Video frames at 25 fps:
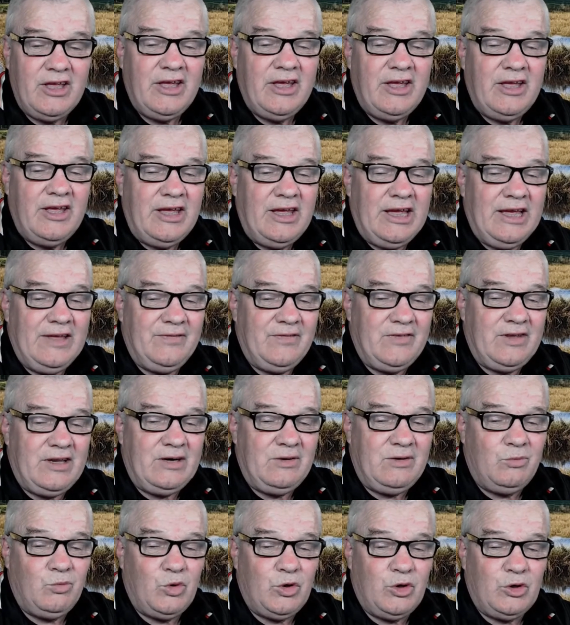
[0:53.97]
And
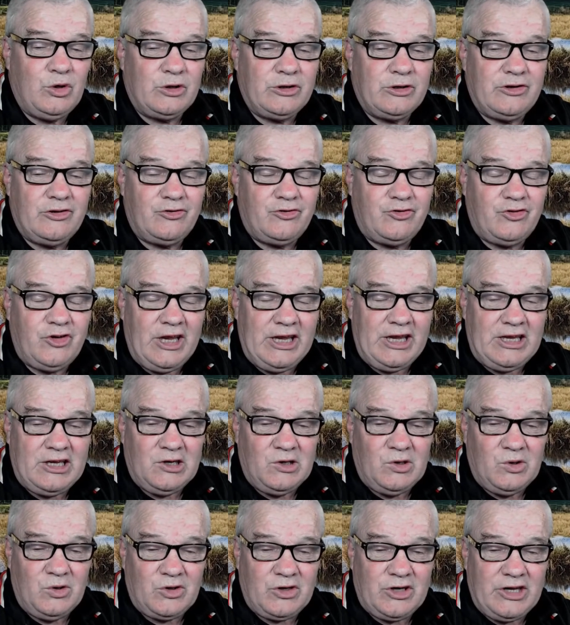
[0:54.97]
then we'll take a
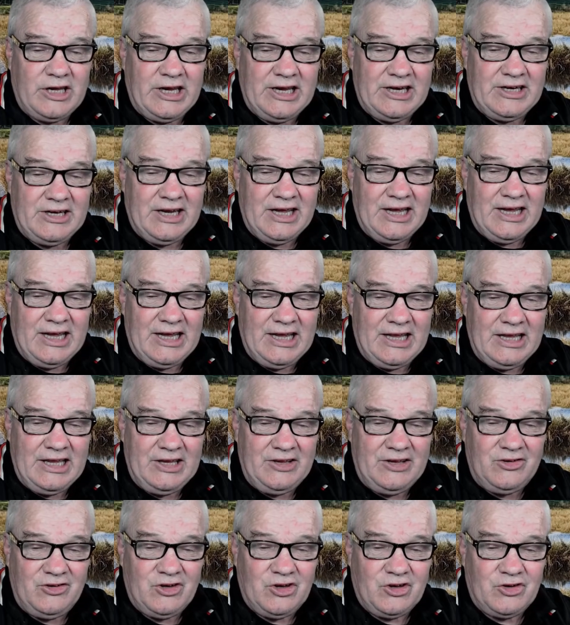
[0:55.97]
look at
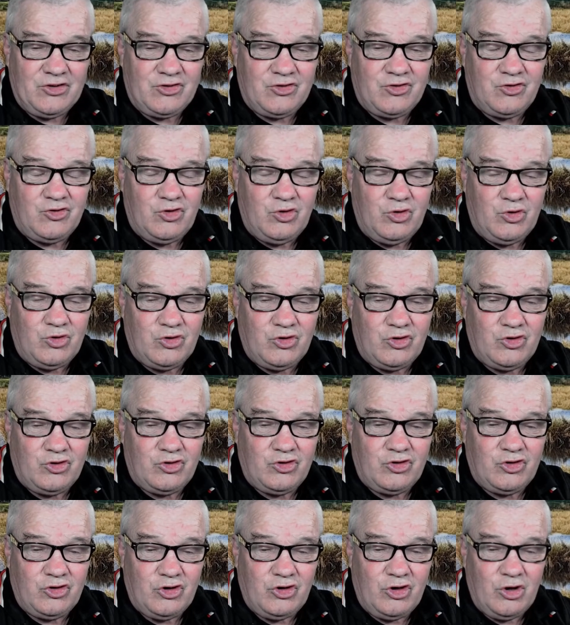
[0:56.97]
a
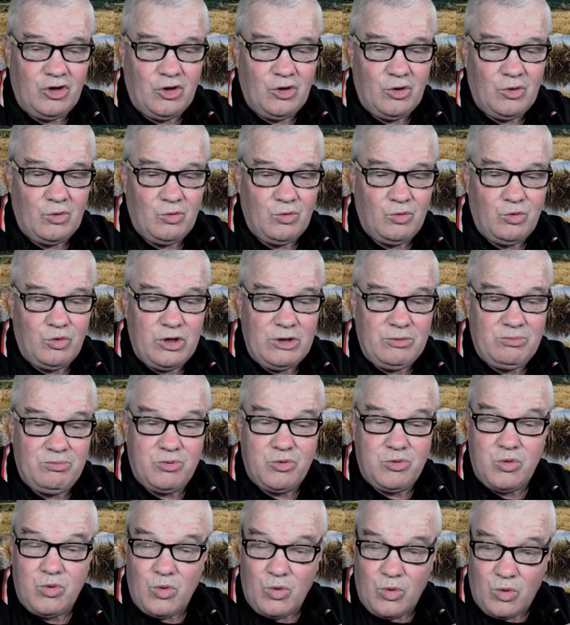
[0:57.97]
student
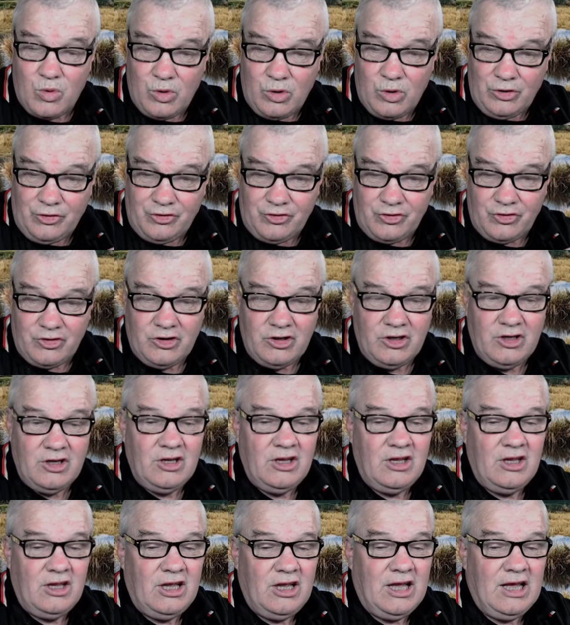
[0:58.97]
report
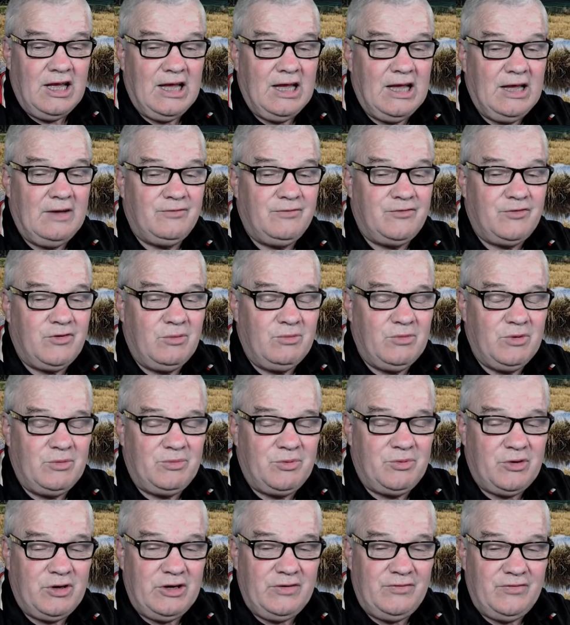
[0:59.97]
from a
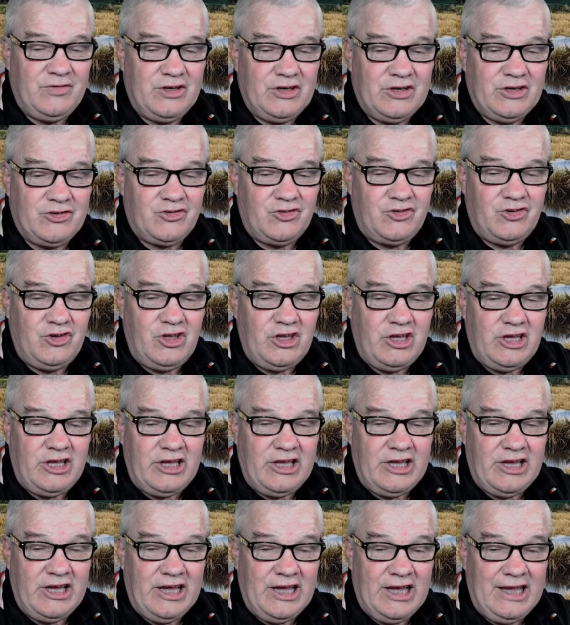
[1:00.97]
previous
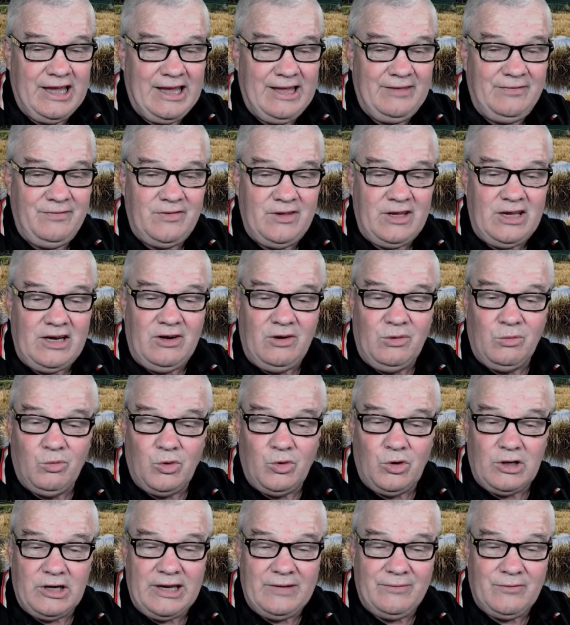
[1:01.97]
year, and then
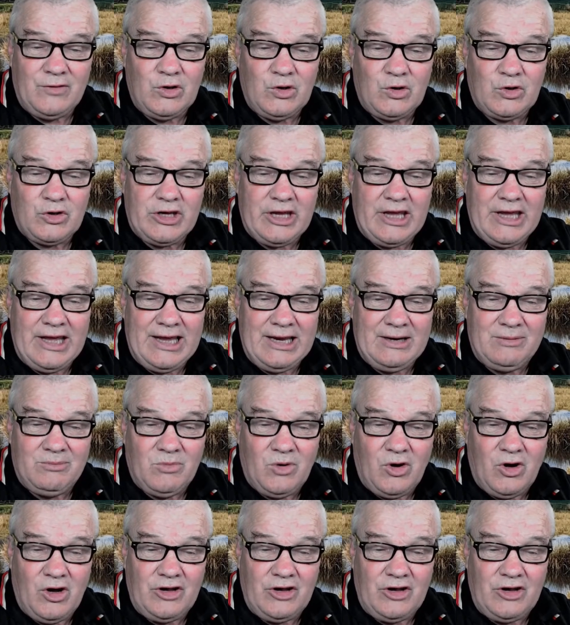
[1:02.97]
we'll have a look at my